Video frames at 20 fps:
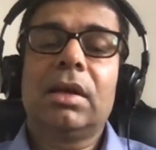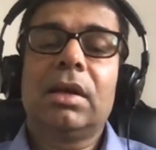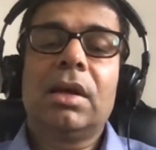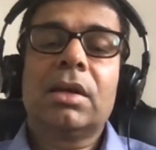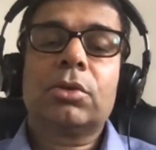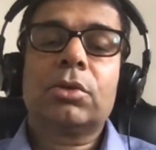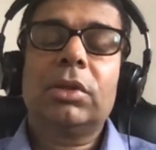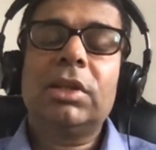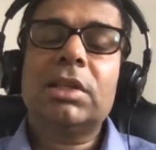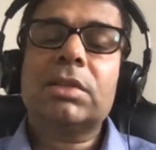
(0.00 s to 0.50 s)

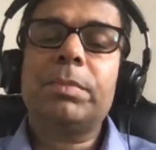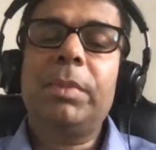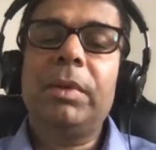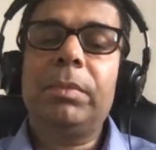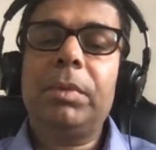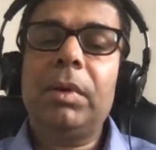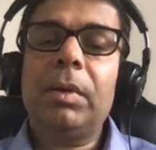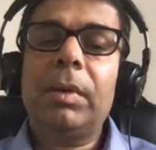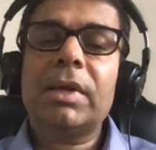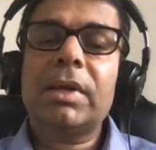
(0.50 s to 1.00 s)
So these
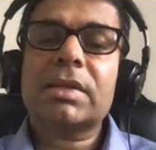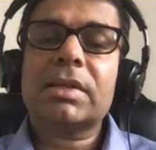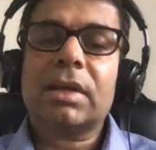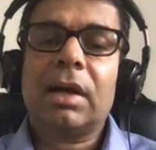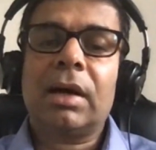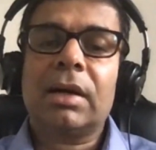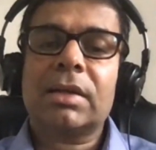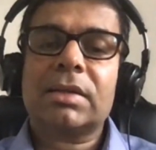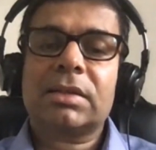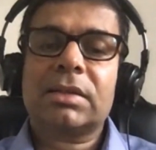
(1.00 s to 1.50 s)
PPAs
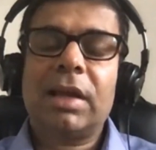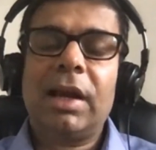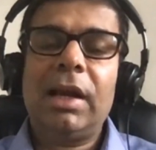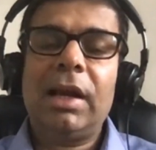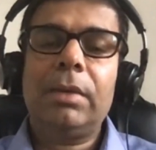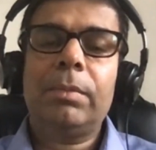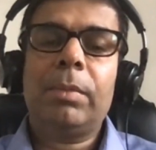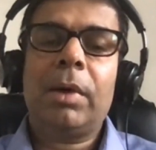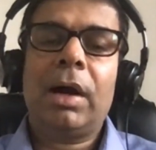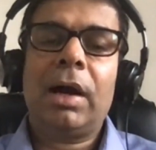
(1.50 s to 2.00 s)
are
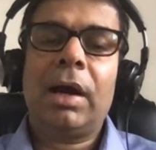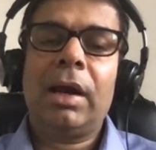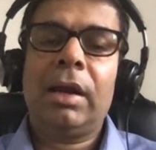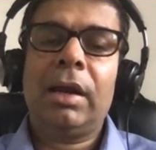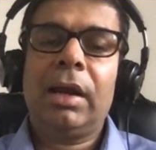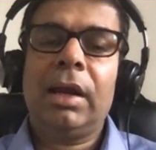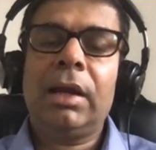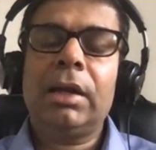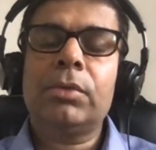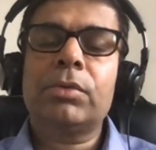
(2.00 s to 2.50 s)
signed by
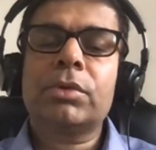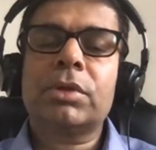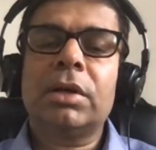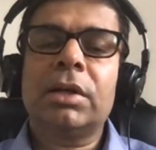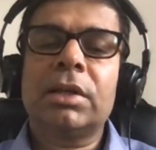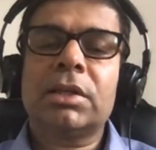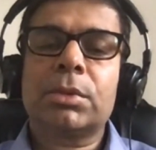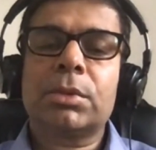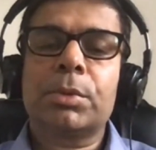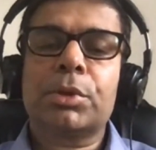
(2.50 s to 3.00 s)
individual
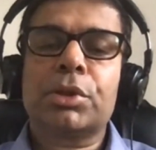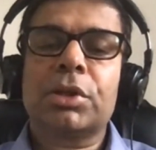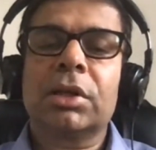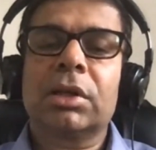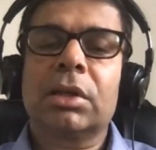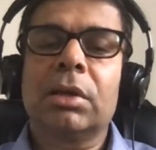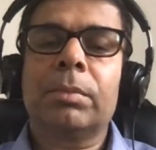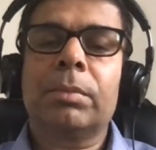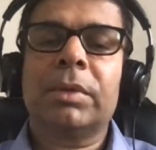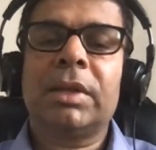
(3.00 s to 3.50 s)
distribution
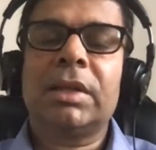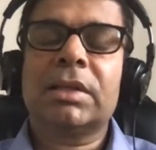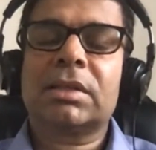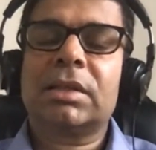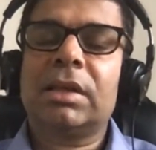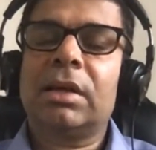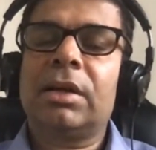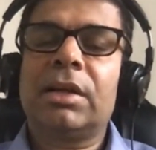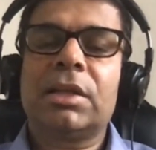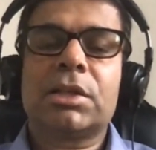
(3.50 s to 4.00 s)
companies,
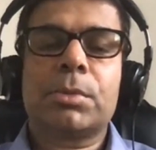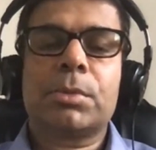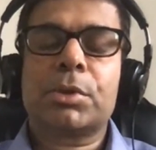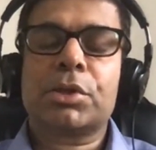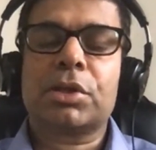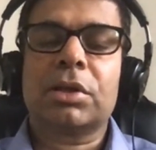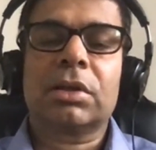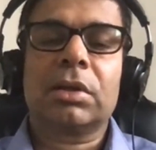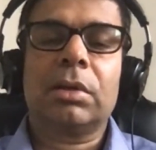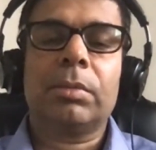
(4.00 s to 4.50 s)
say a
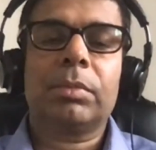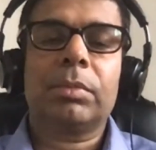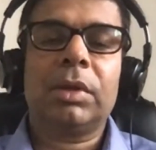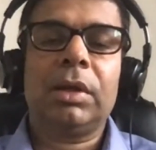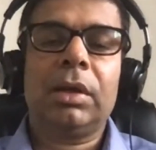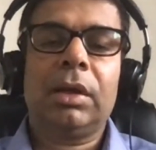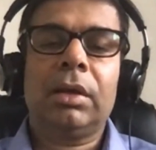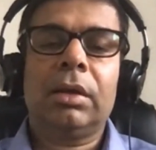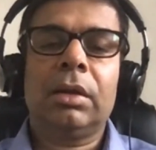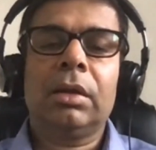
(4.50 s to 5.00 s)
distribution
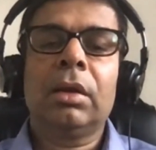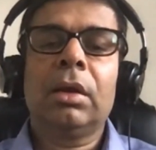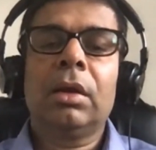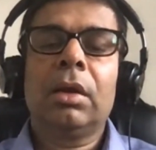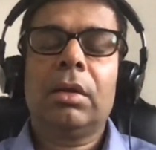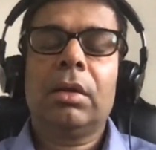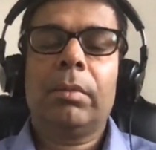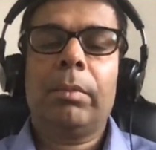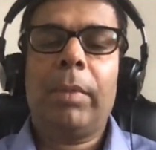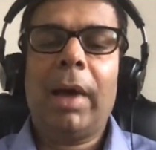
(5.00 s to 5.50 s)
company in
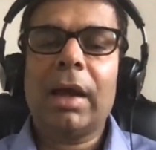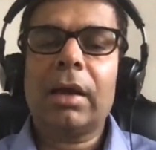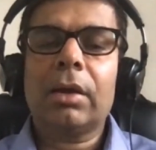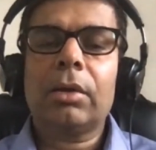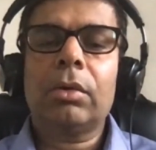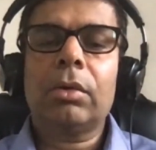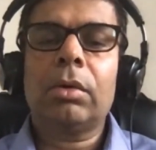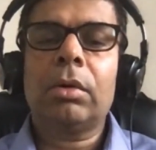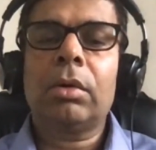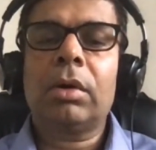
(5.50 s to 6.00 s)

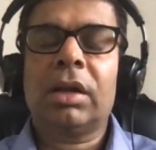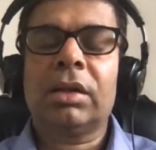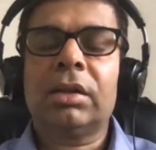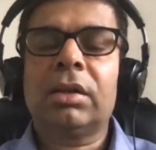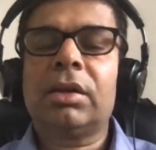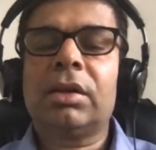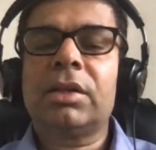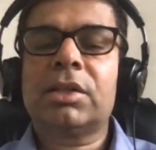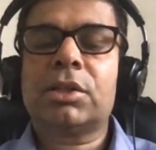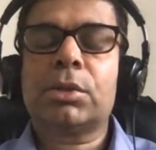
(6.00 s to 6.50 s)
Bangalore,
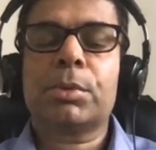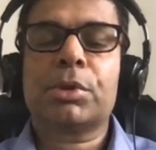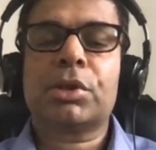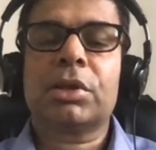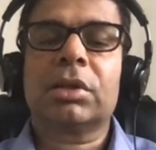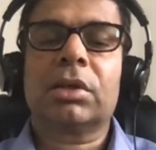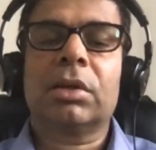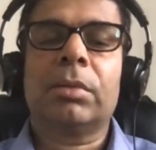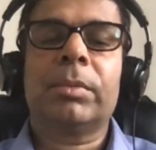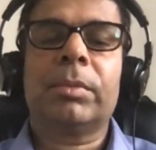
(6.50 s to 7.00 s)
another
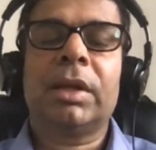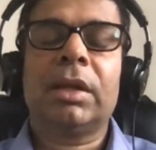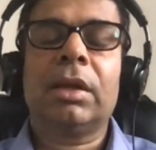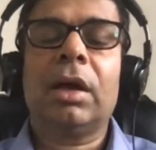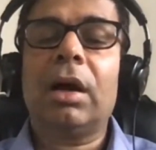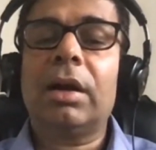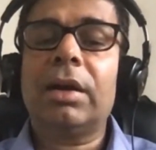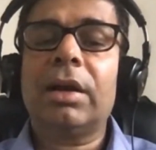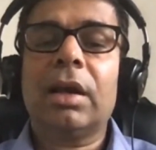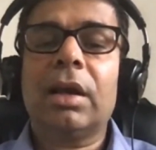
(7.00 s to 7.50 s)
distribution company in
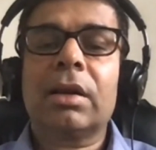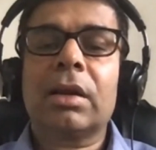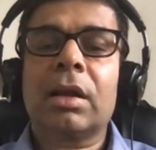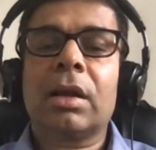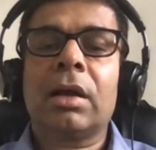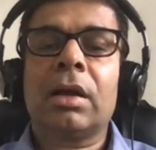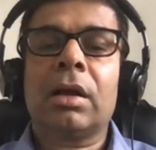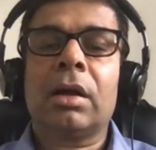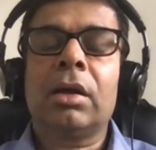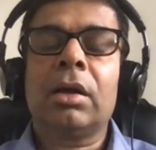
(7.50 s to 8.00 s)

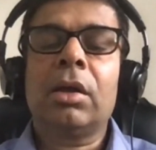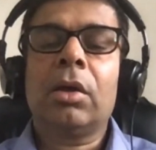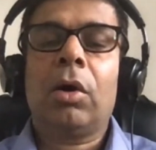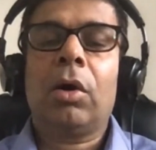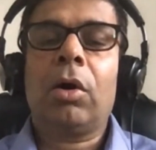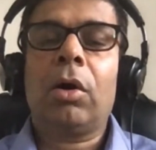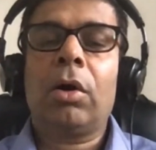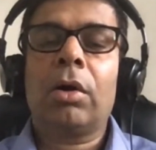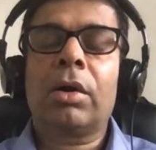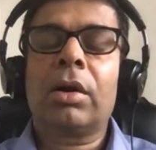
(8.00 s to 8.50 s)
Haryana,
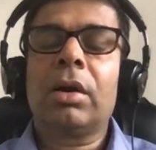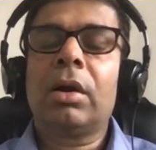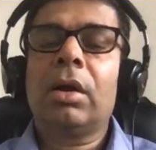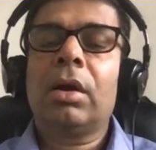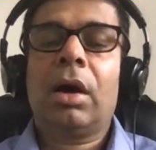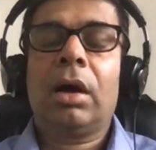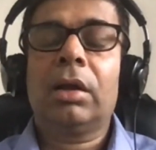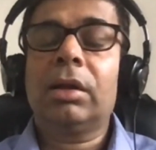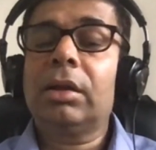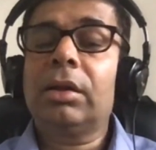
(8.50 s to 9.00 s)
or
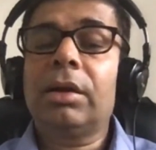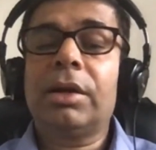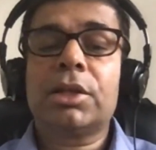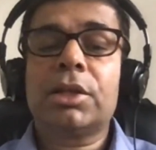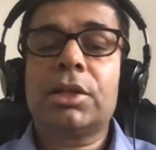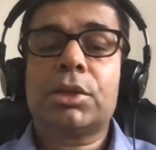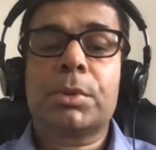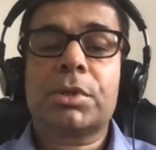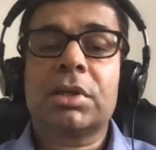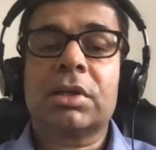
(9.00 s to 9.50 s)
another
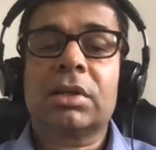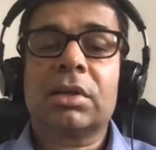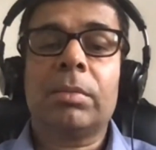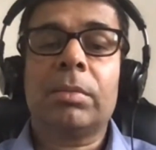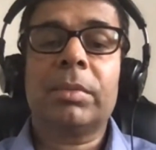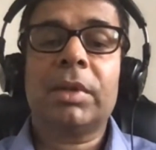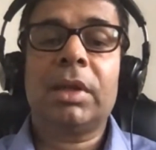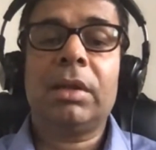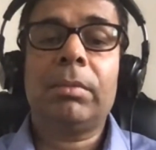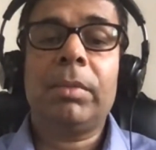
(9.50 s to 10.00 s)
distribution
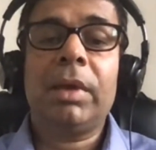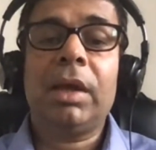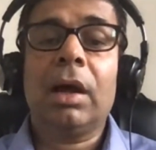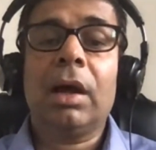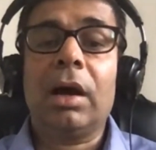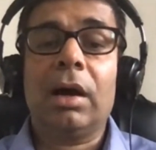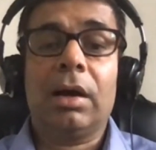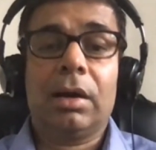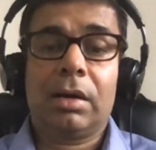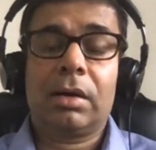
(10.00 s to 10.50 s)
company in
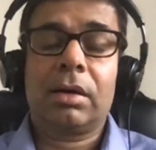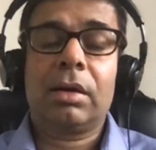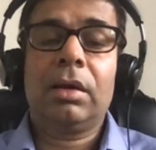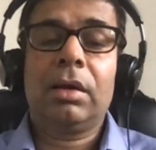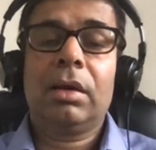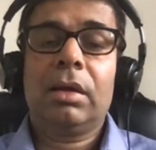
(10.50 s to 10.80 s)
Bihar.